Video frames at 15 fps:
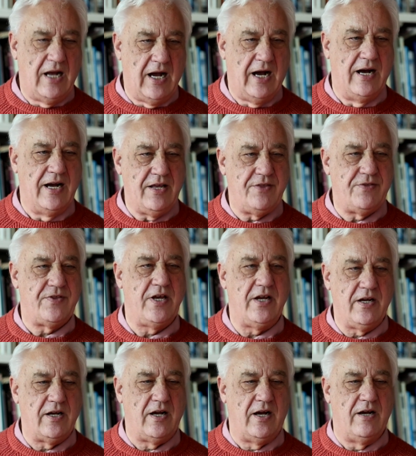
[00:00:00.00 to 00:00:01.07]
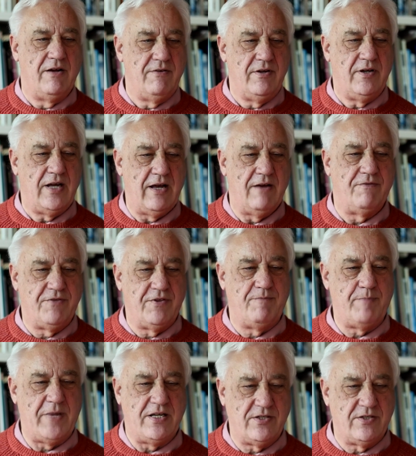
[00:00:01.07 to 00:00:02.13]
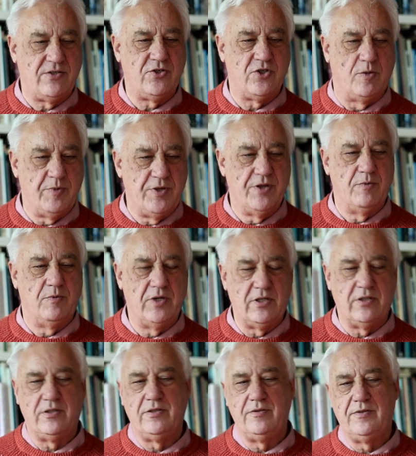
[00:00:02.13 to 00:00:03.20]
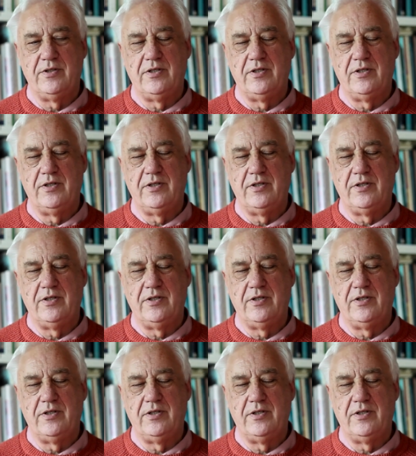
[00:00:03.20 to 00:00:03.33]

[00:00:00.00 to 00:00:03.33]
I think I have the best job in the world.